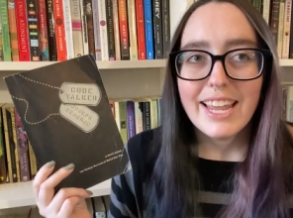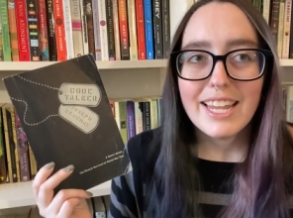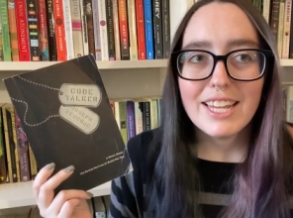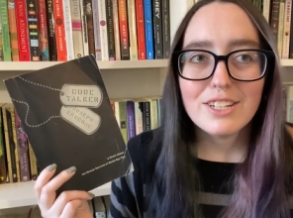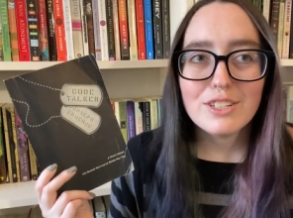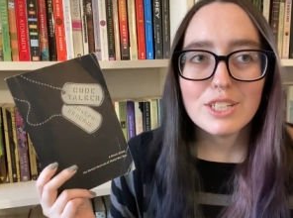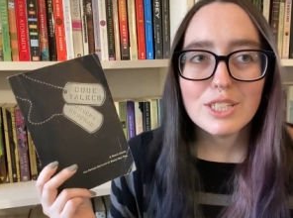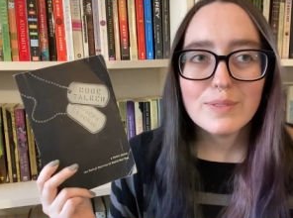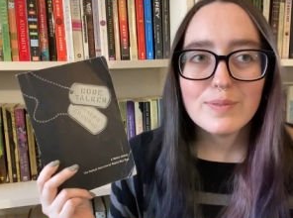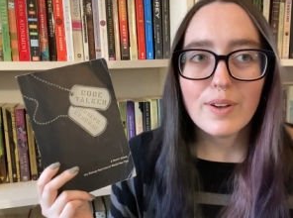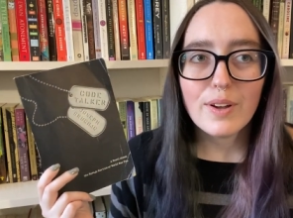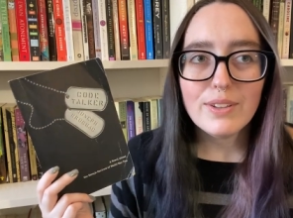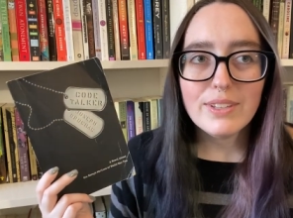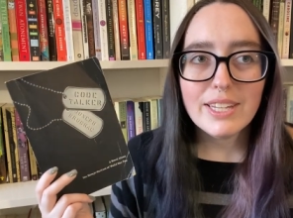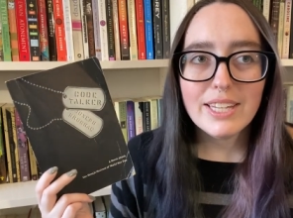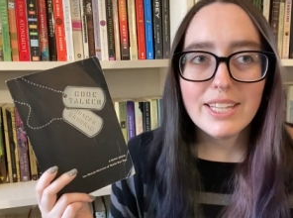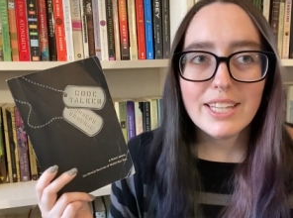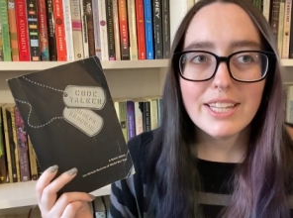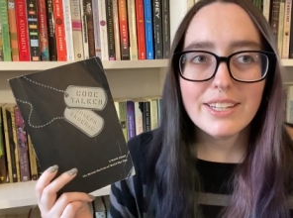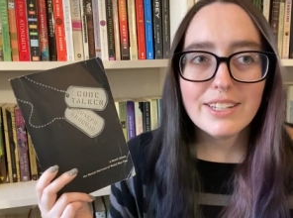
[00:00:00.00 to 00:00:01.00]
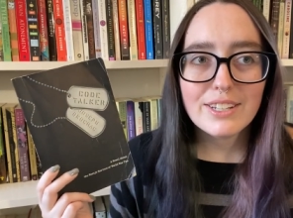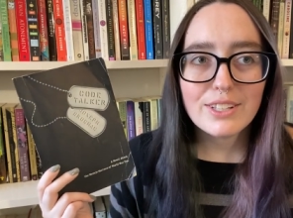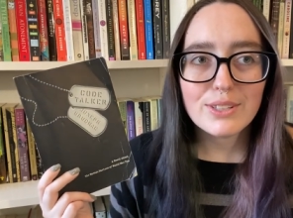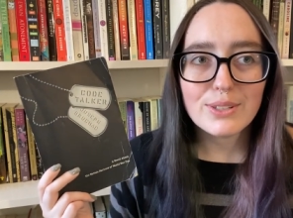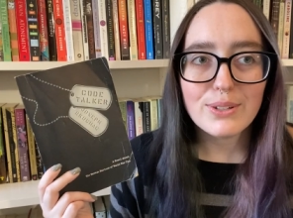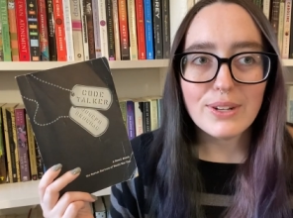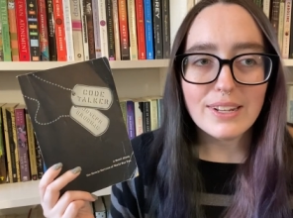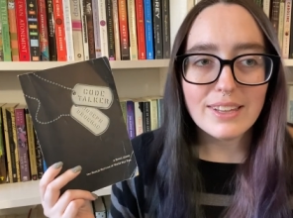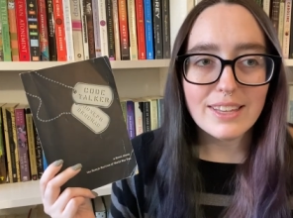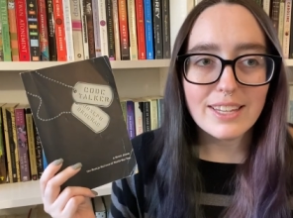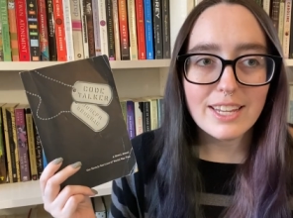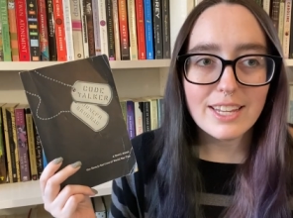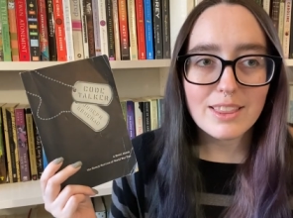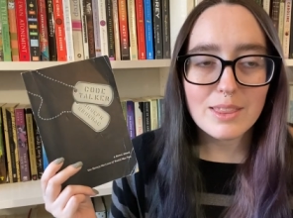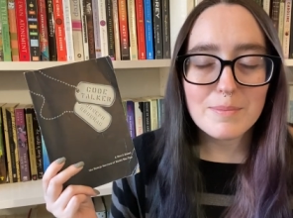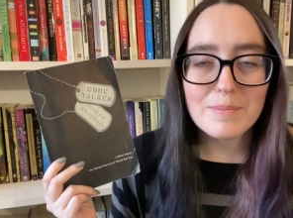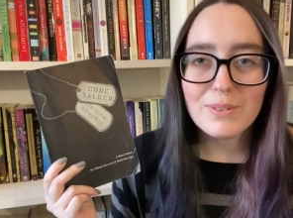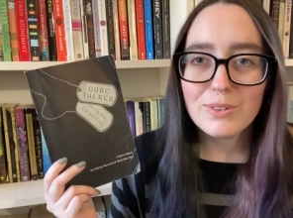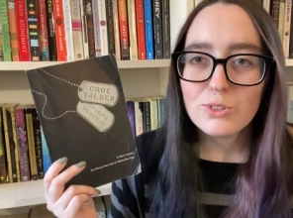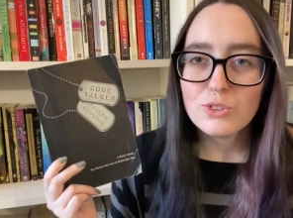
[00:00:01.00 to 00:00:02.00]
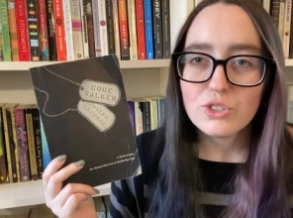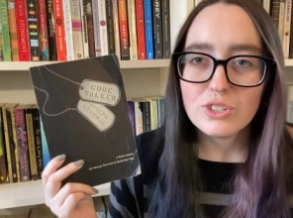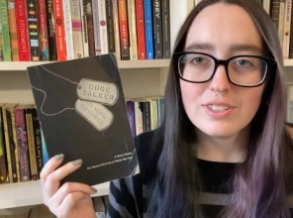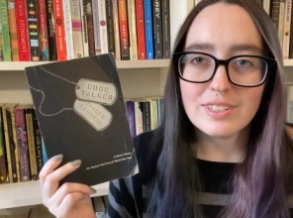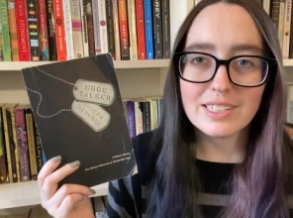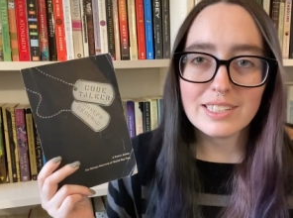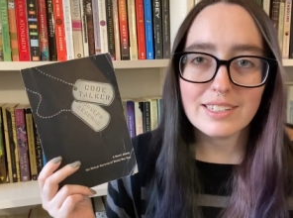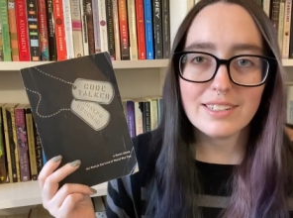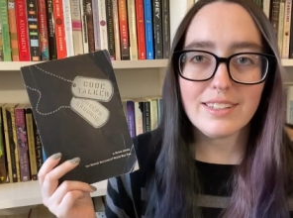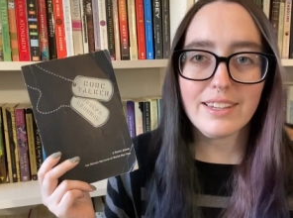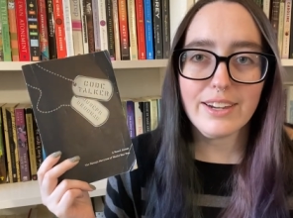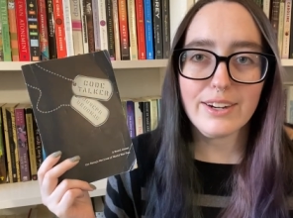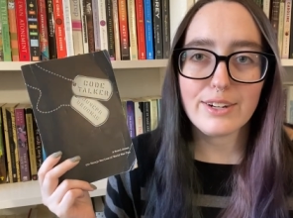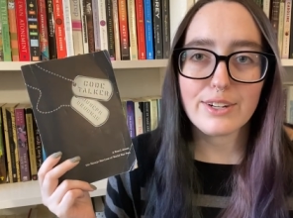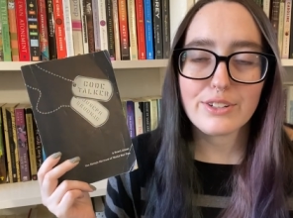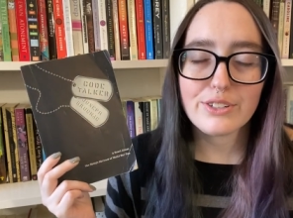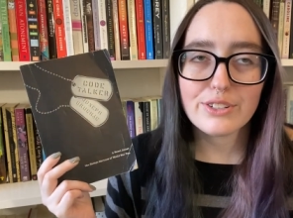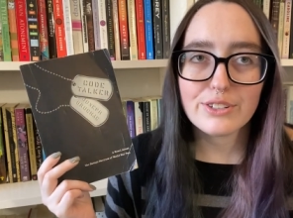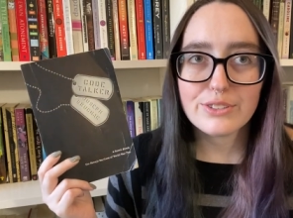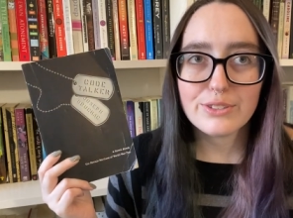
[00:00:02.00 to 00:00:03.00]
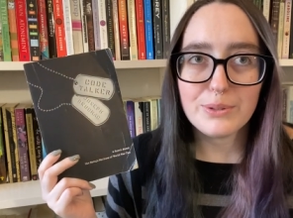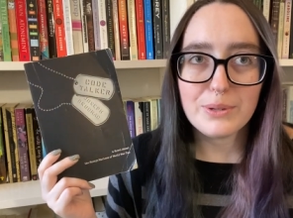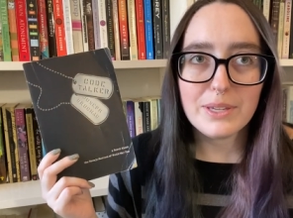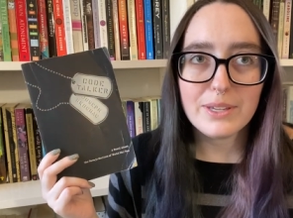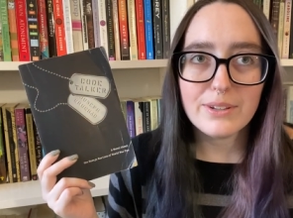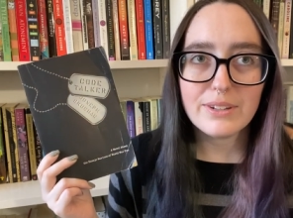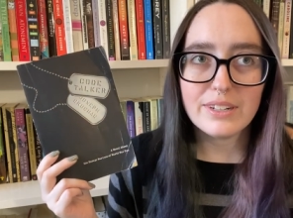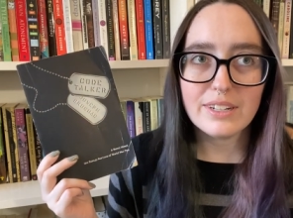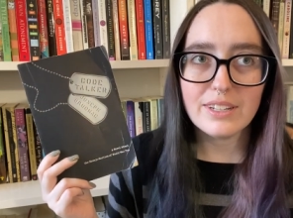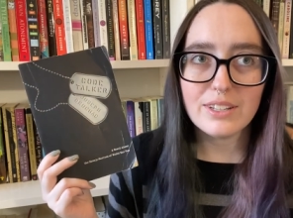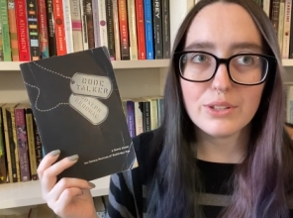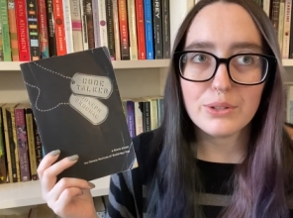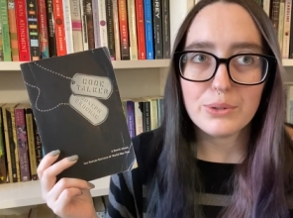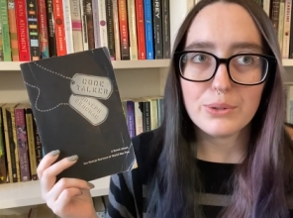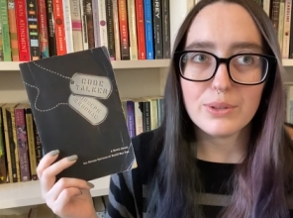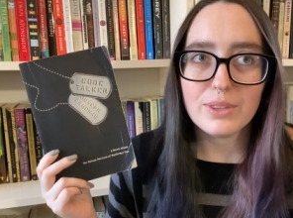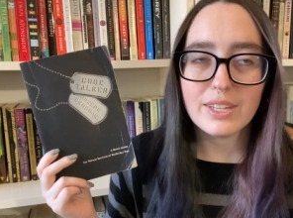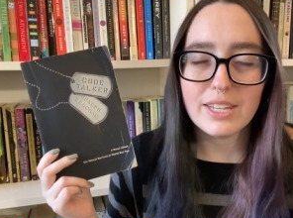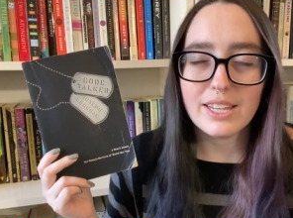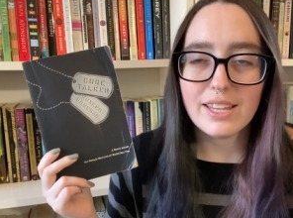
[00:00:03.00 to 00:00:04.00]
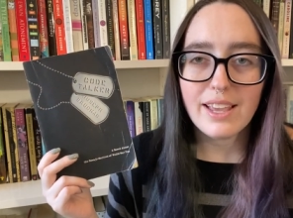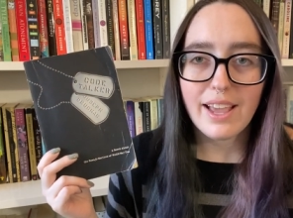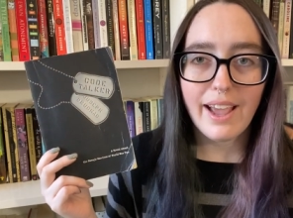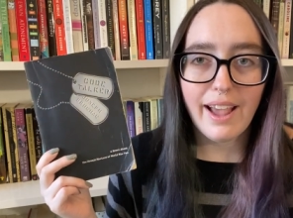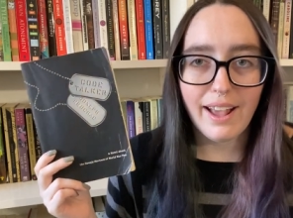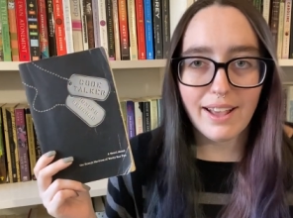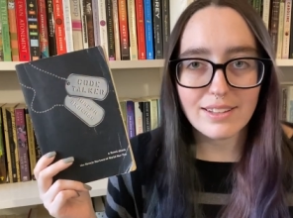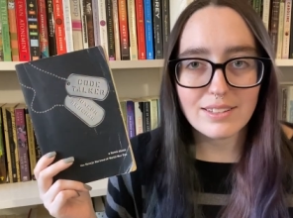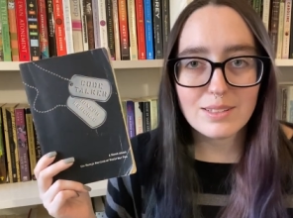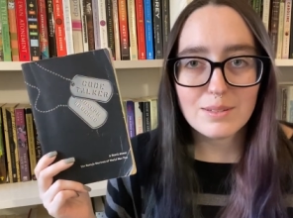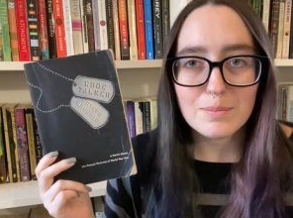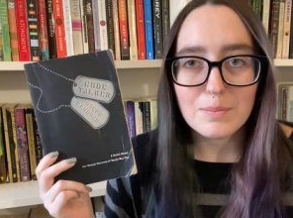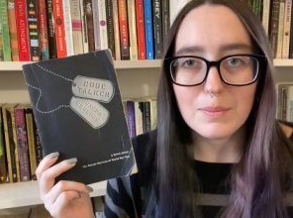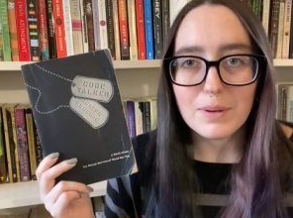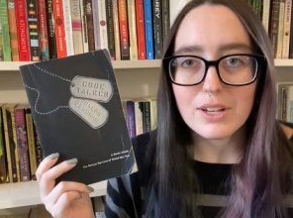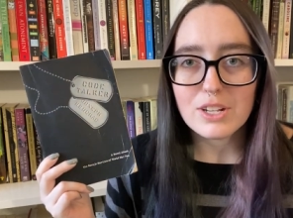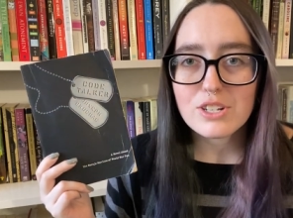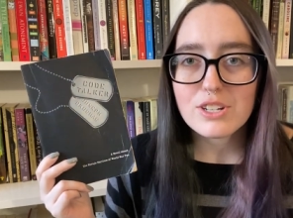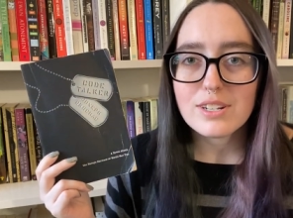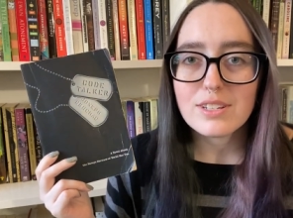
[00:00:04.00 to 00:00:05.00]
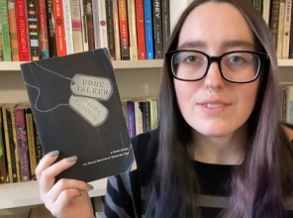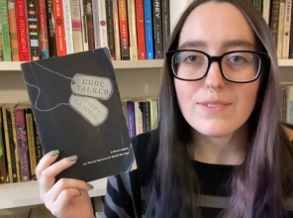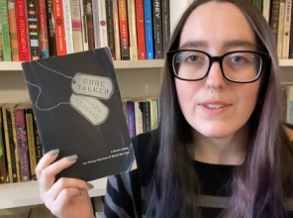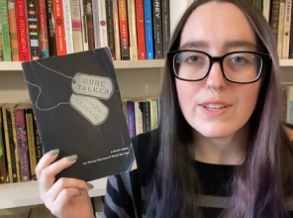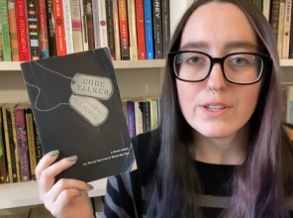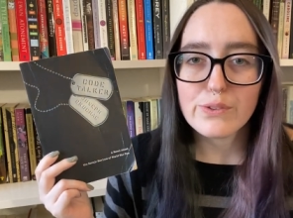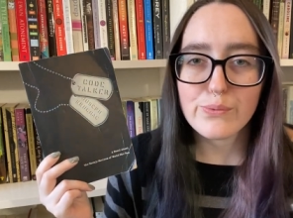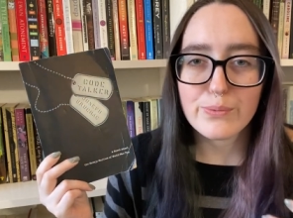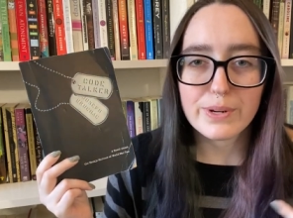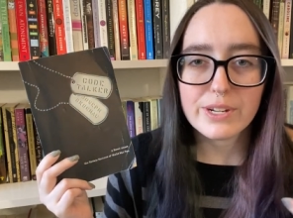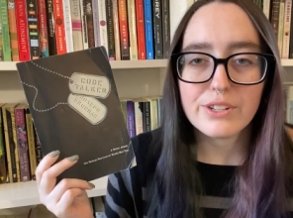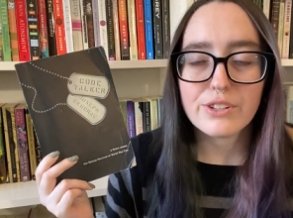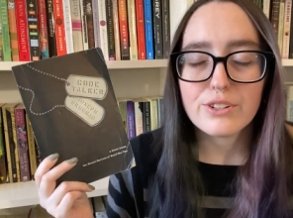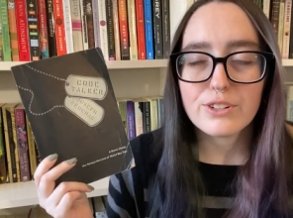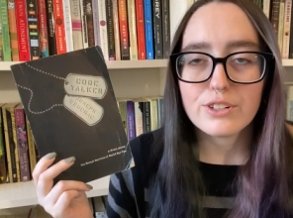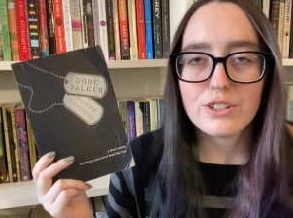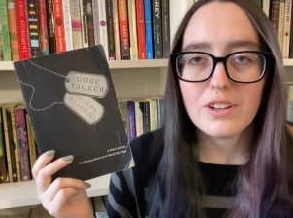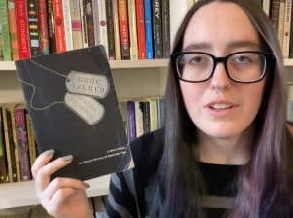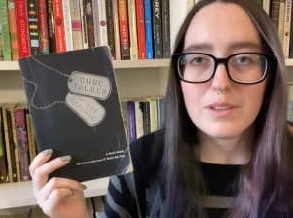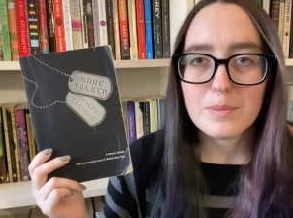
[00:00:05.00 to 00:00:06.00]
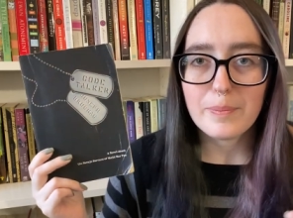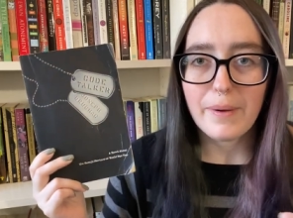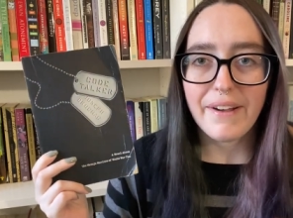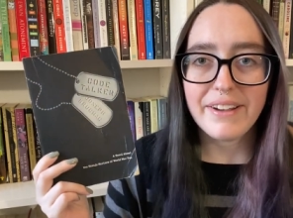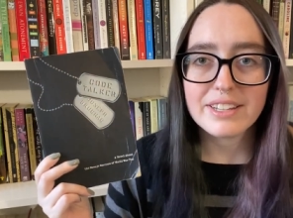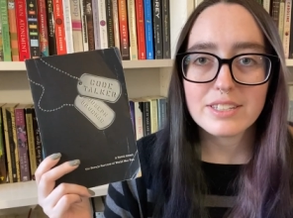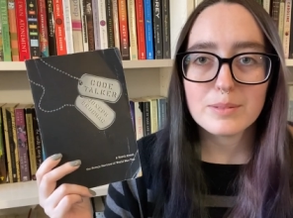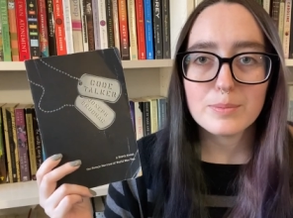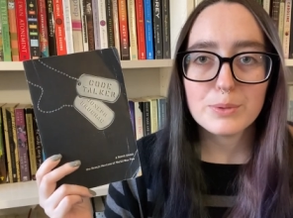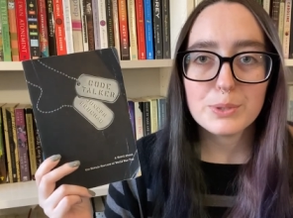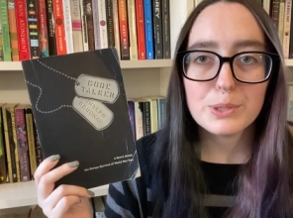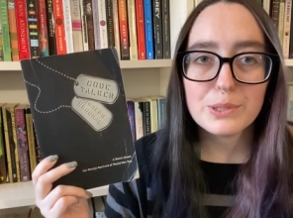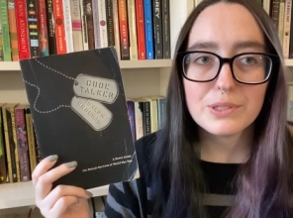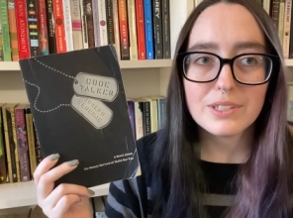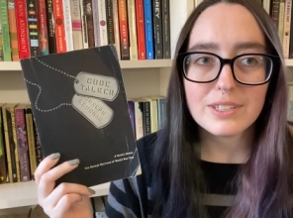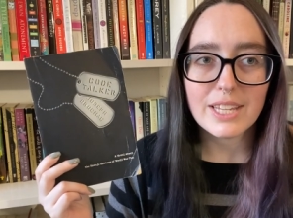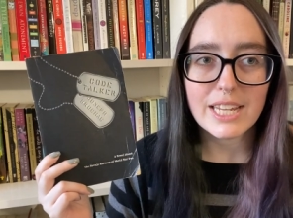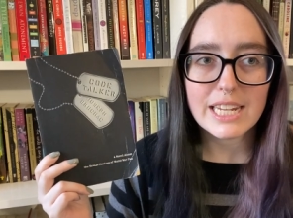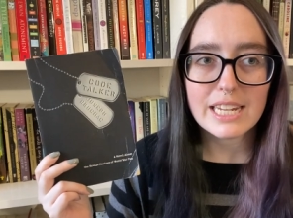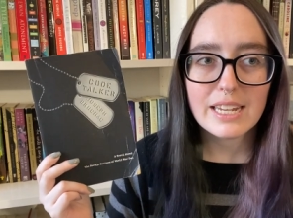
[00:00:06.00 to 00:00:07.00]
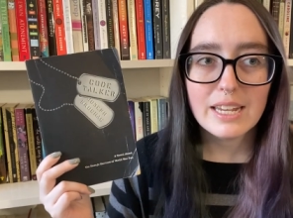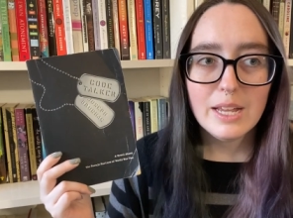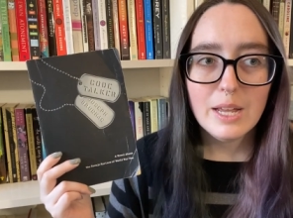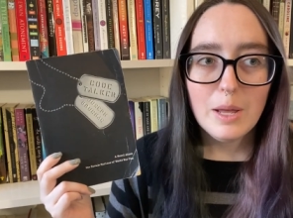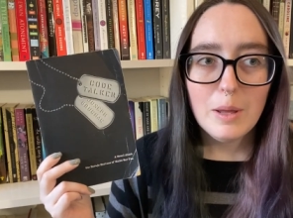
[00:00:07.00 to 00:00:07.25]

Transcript: it just felt like he included like the most generic character so he could include like as much of his research as possible to like